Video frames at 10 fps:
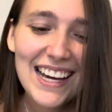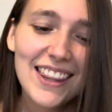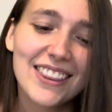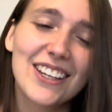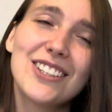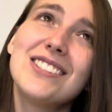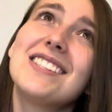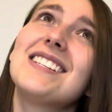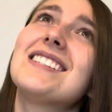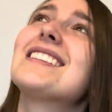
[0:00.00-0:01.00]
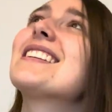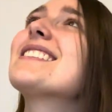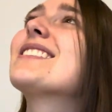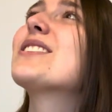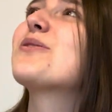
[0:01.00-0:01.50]
There's
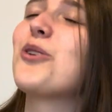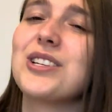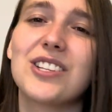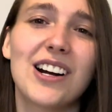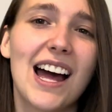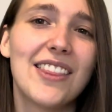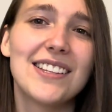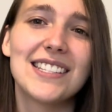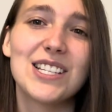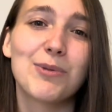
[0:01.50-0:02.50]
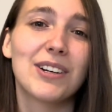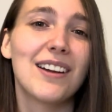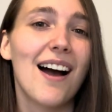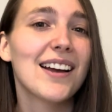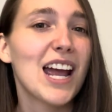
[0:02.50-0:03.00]
this voice in our head that says we're
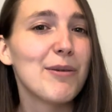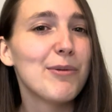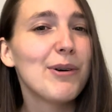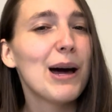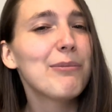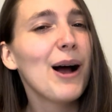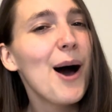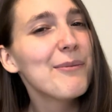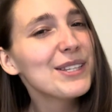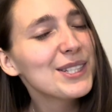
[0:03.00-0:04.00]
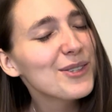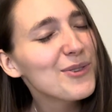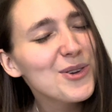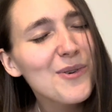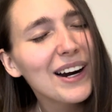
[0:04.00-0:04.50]
not capable. I promise you,
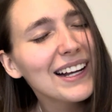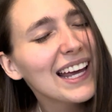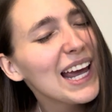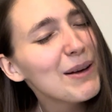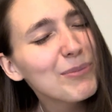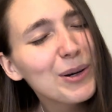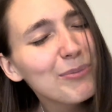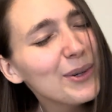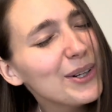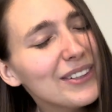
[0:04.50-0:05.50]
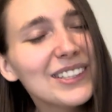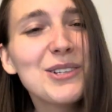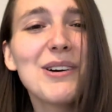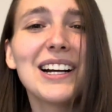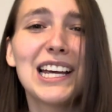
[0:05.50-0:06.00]
you are capable. You
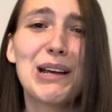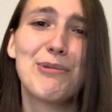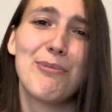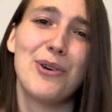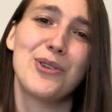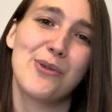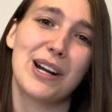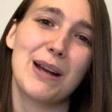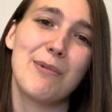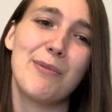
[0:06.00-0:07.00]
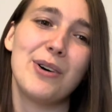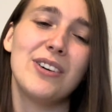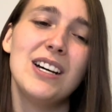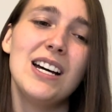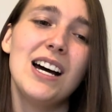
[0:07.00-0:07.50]
are capable. You are capable.
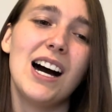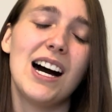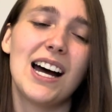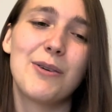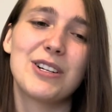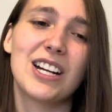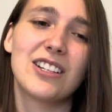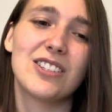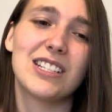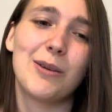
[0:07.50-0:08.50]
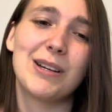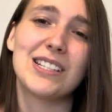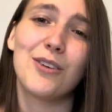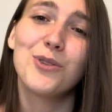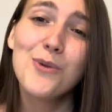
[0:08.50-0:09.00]
I wish I could just tell
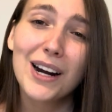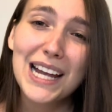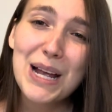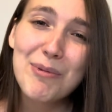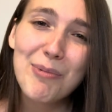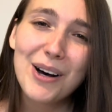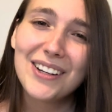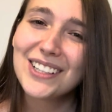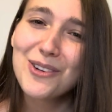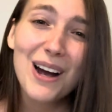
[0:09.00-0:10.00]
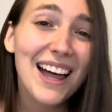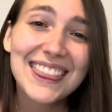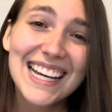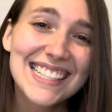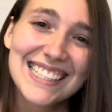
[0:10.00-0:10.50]
myself, you are capable. You got
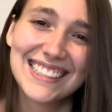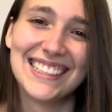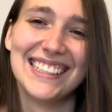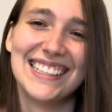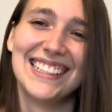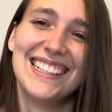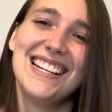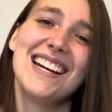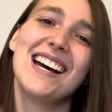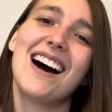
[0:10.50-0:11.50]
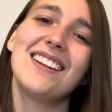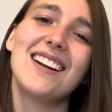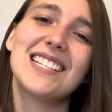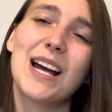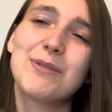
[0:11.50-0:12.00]
this. A lot
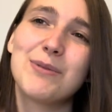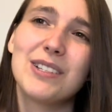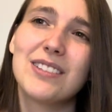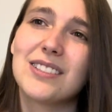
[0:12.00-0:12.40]
of times I